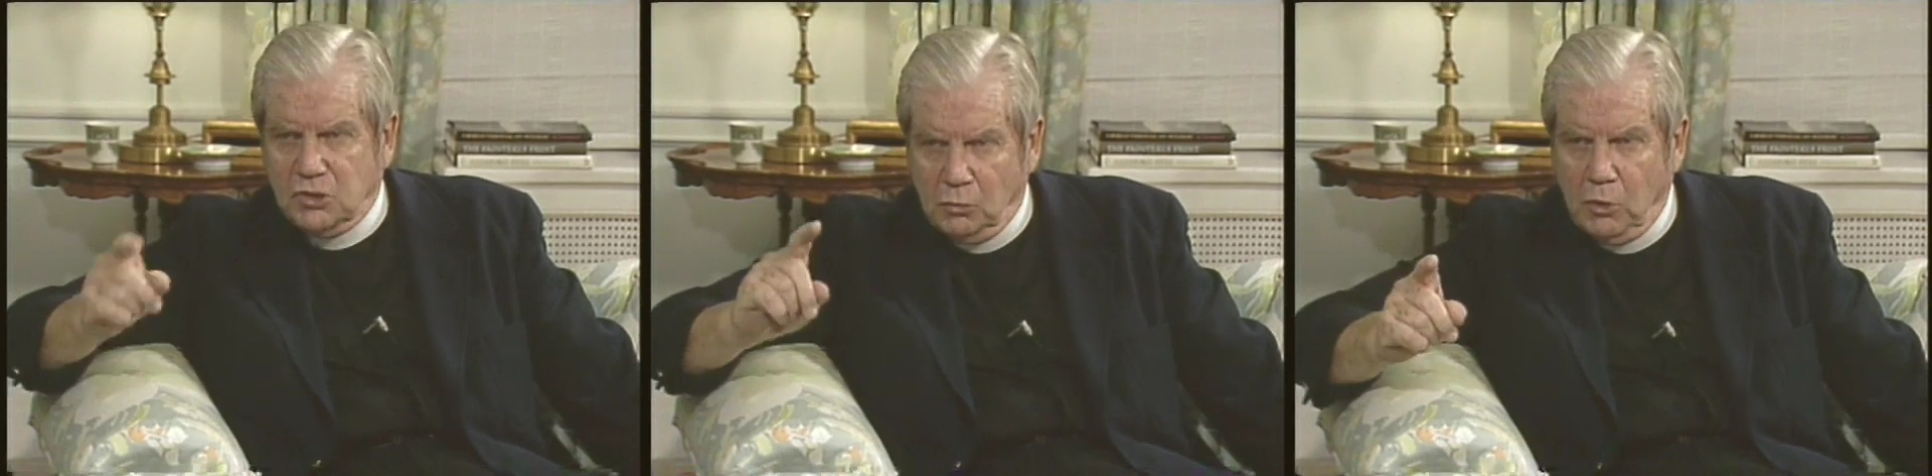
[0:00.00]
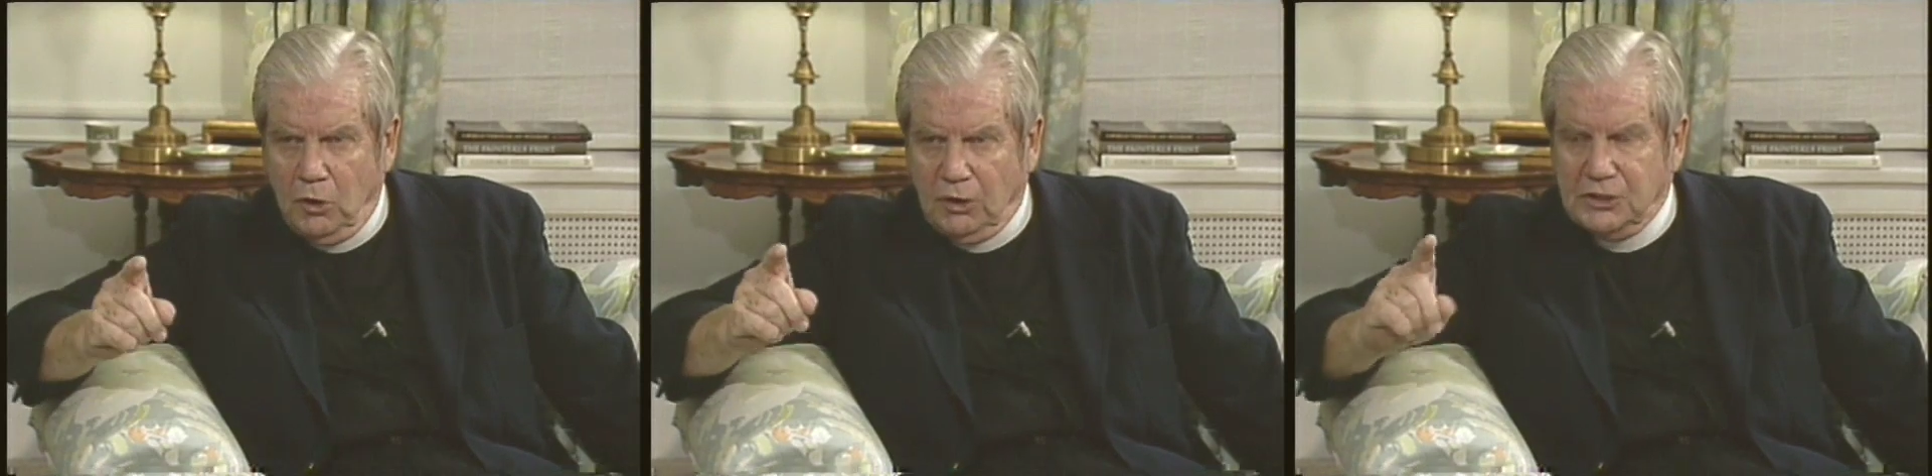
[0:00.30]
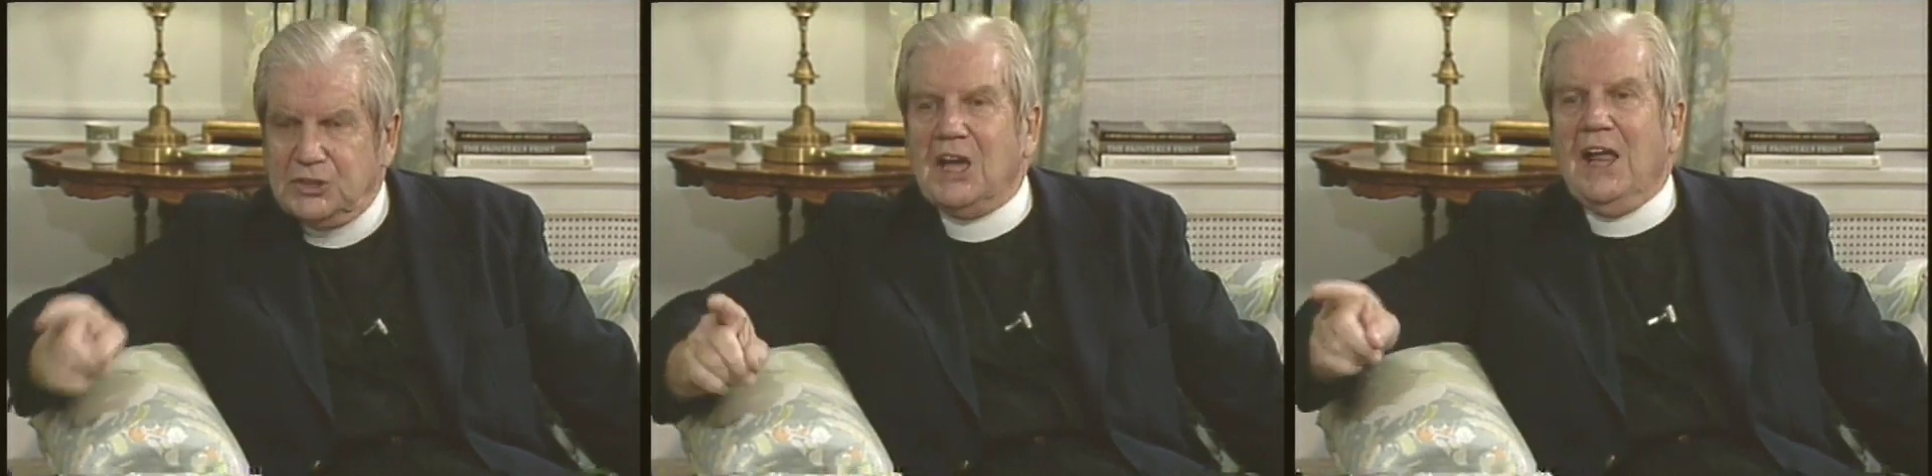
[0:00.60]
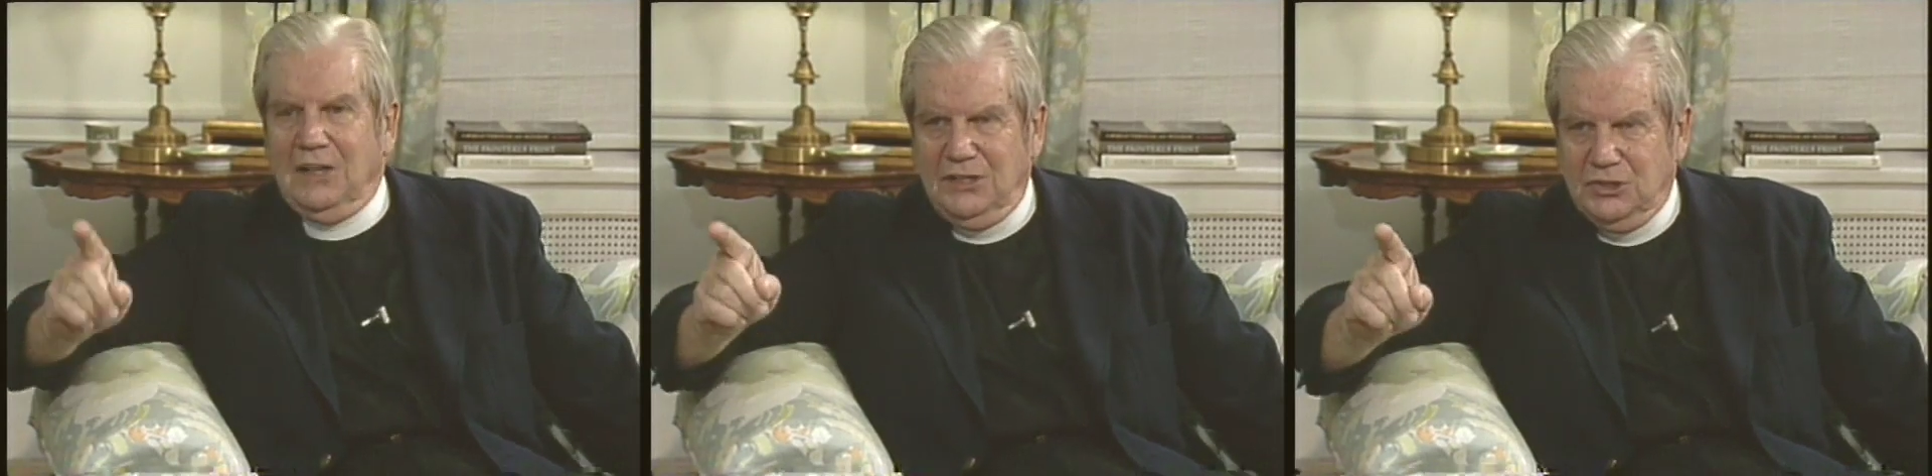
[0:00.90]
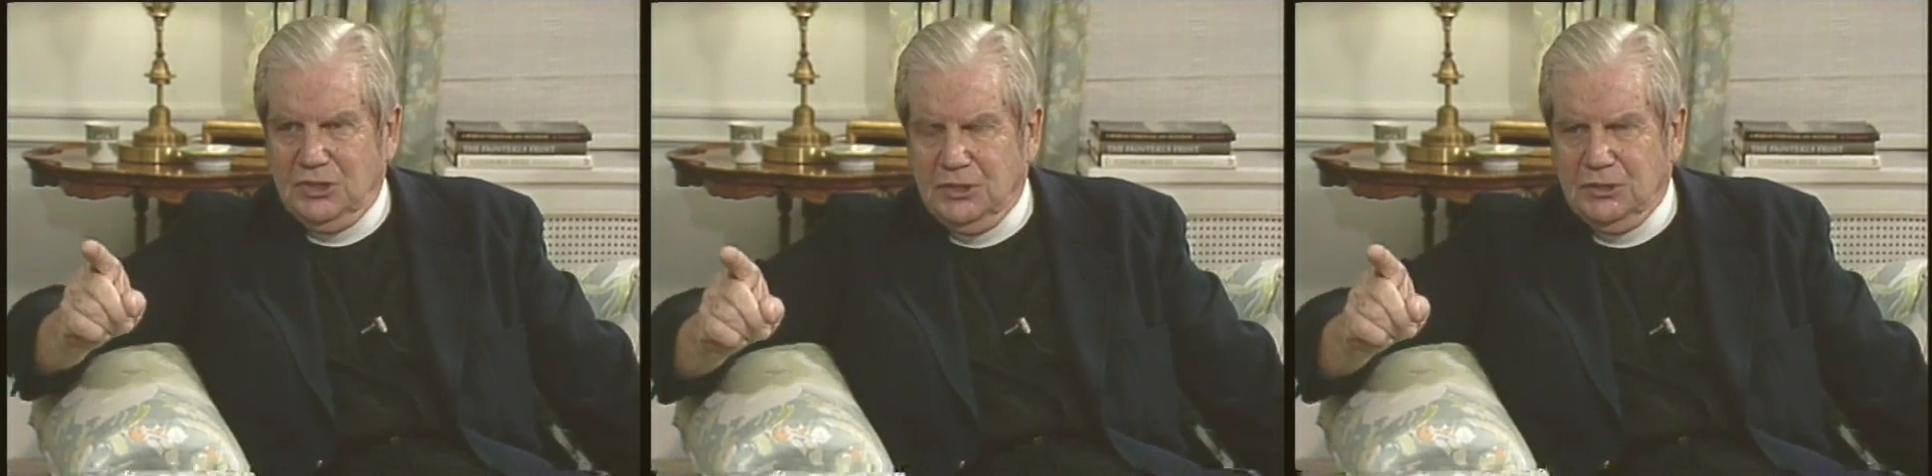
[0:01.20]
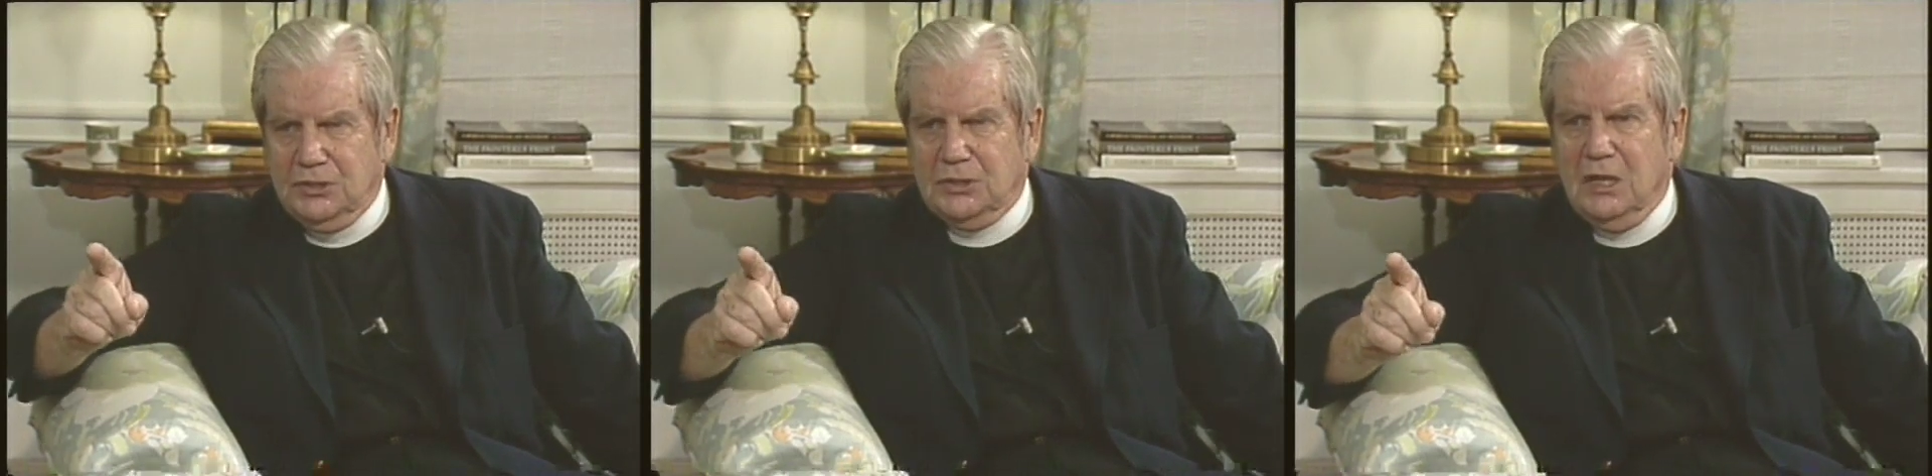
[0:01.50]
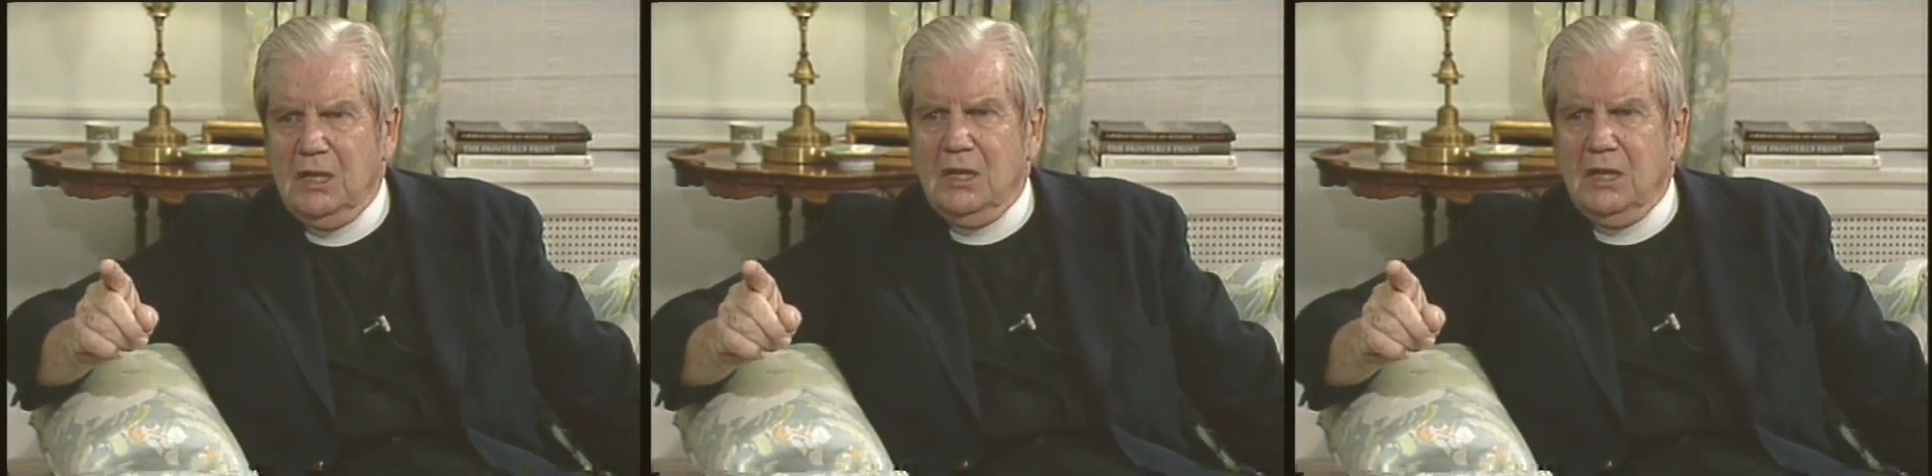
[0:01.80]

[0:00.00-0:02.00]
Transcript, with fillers: the world and challenges